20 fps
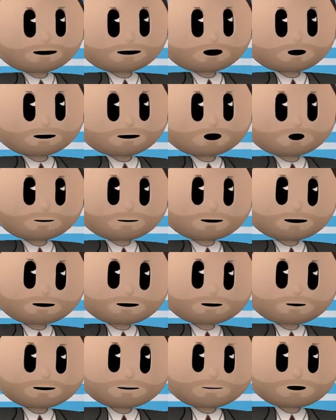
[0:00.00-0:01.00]
but you
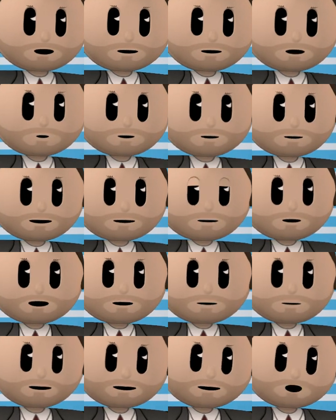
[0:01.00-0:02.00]
stay in such a
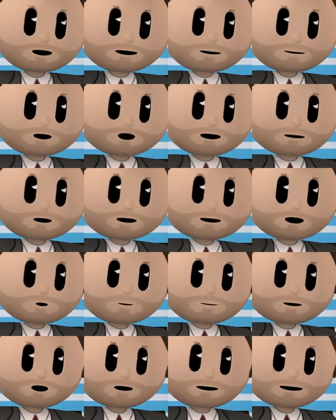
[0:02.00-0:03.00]
relationship with such a
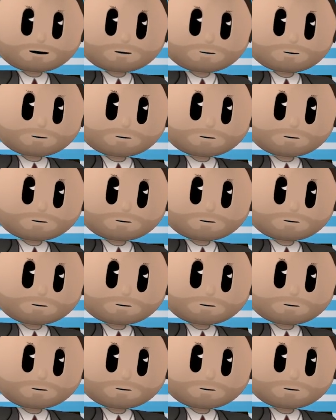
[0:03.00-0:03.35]
person.